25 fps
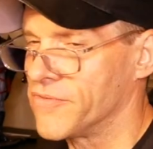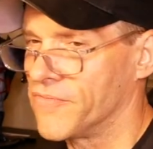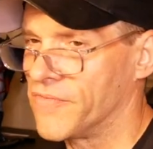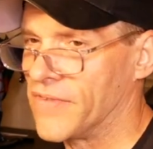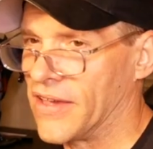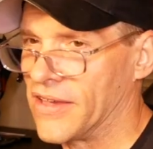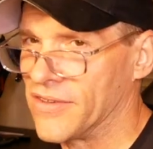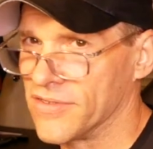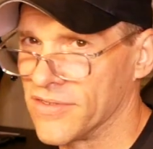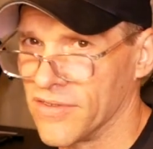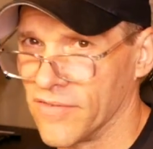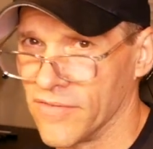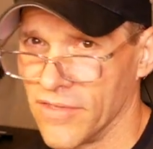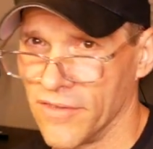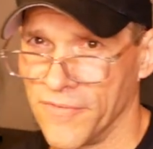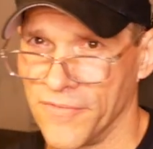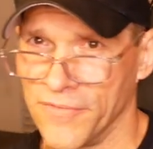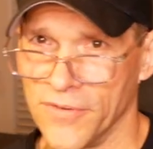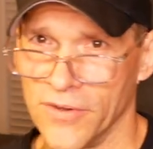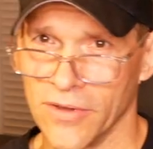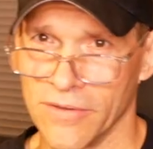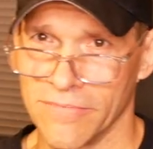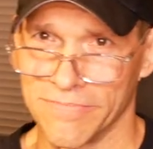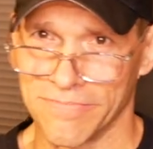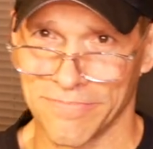phase of the
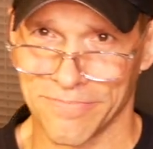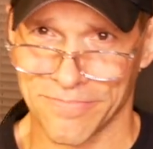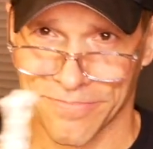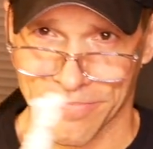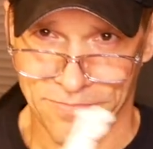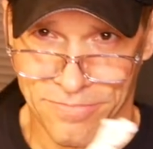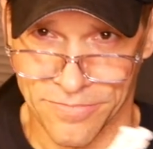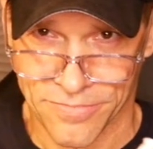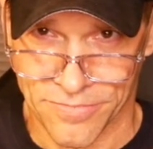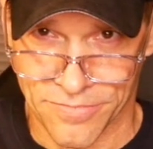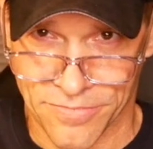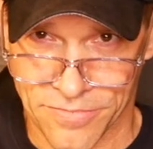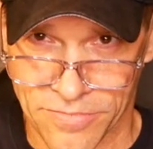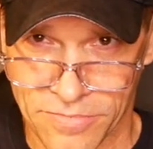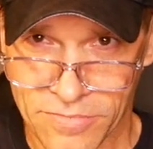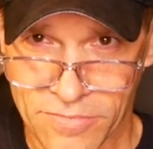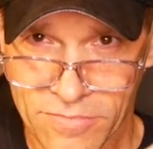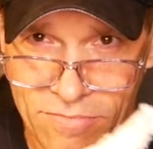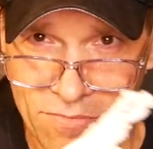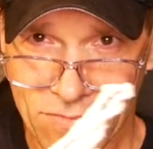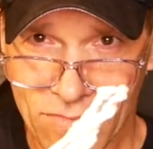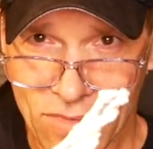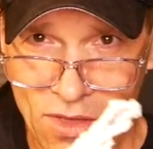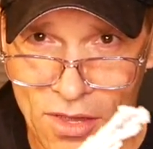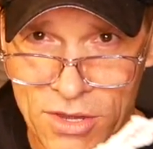foot,
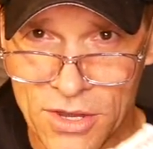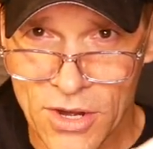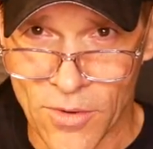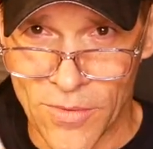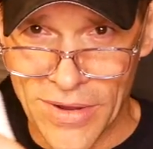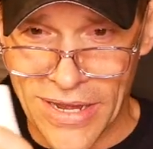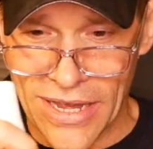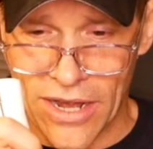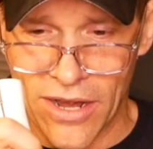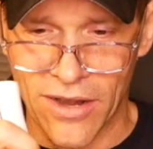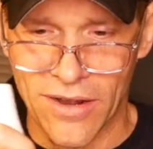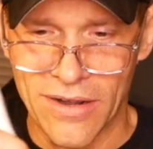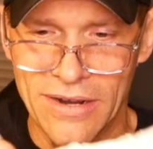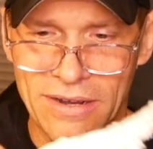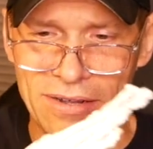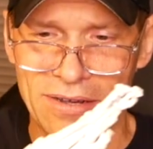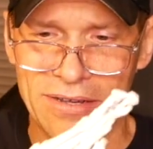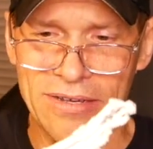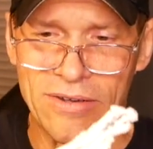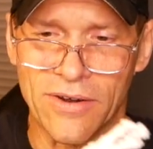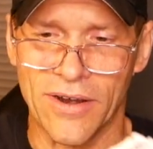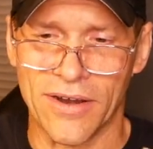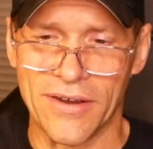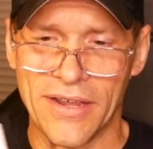you know, we got our